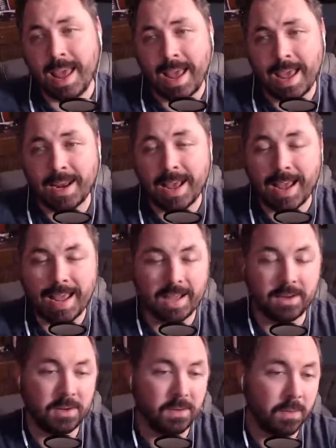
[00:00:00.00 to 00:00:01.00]
and I
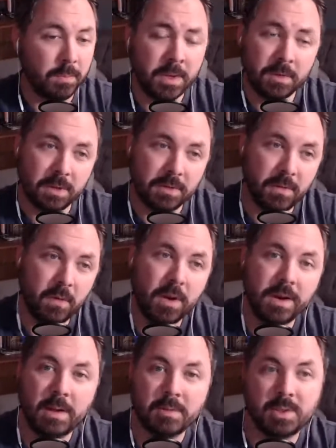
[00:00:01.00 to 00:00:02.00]
had to do the music for
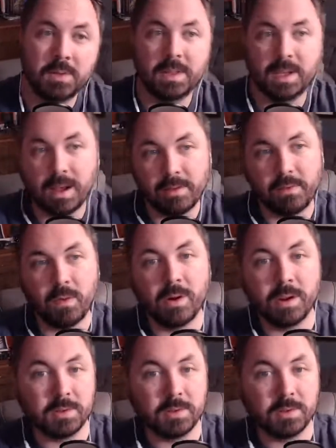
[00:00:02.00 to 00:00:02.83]
it, and I was doing the cut for it,